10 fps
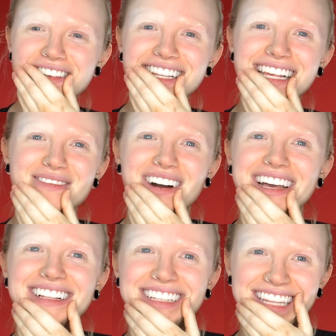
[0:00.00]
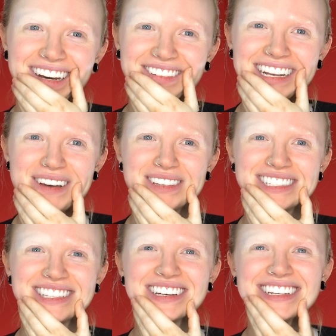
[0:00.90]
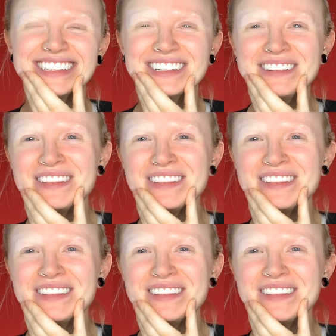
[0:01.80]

feel like Michael in that one episode